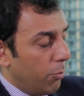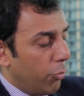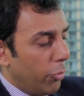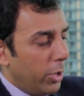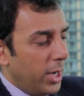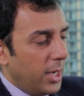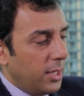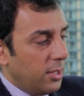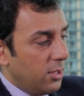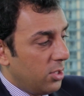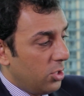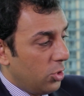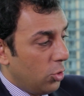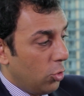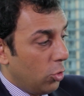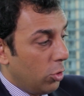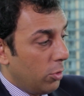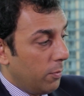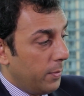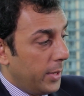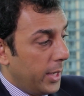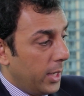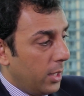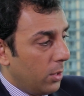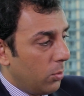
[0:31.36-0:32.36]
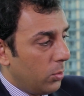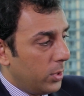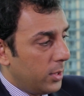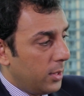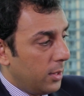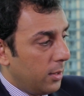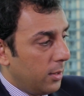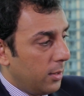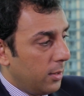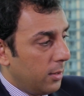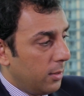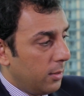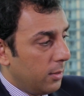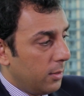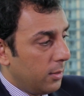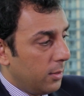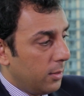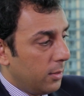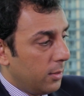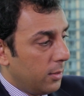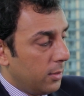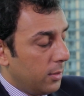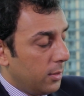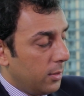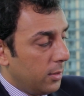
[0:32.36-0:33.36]
Brainstorming with
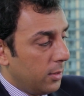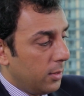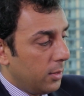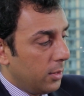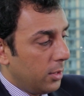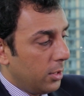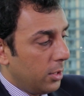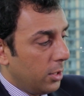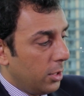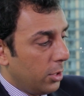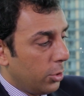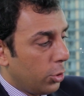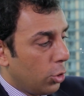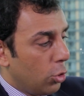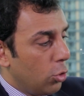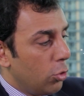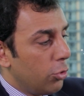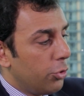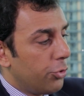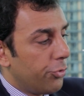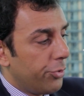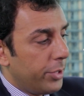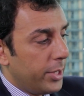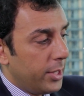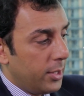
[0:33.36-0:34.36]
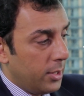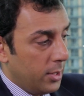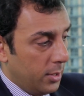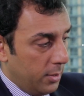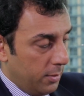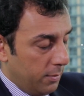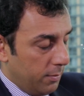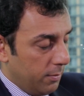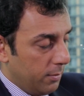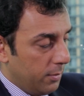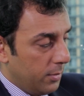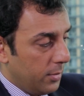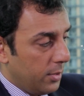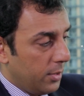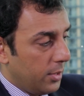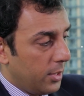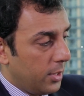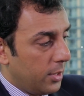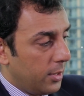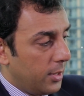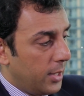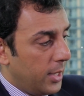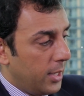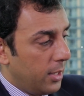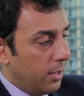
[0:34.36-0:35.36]
Kudrin,
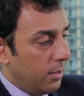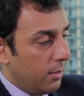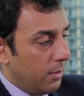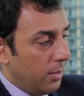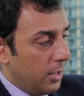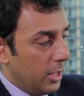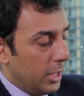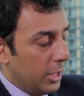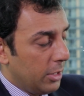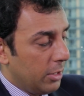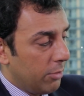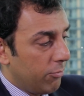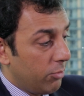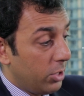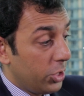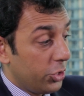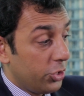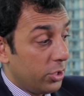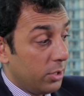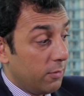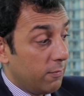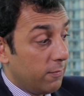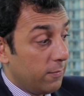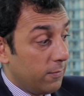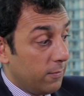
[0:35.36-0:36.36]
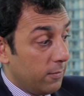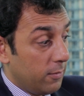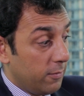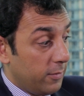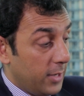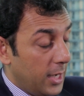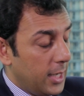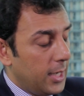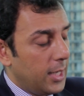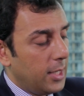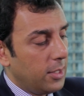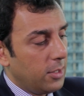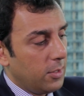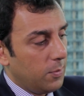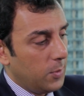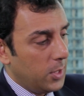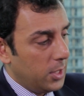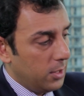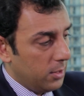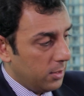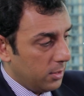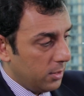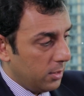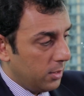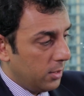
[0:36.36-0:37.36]
the then Russian finance
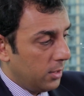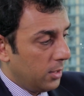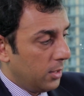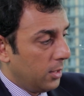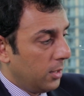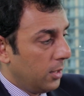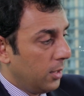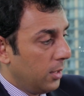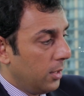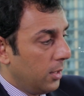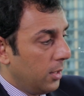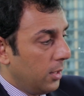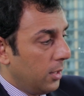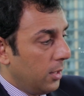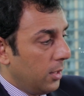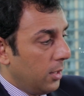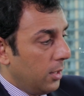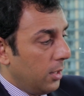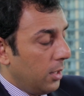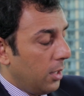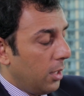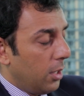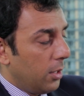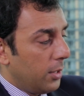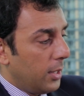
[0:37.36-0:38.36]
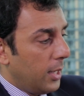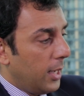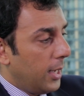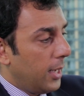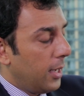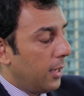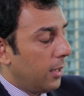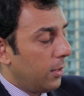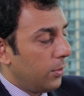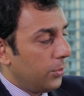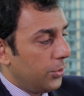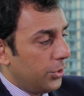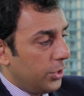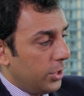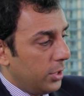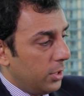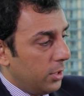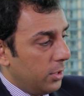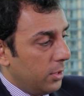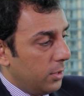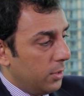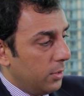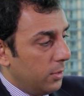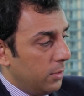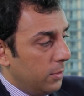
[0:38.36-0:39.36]
minister, on how
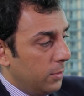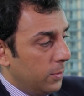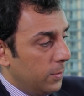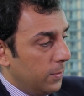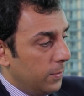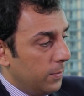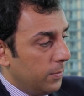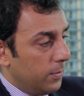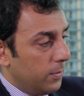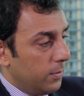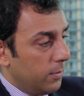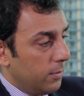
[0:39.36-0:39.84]
to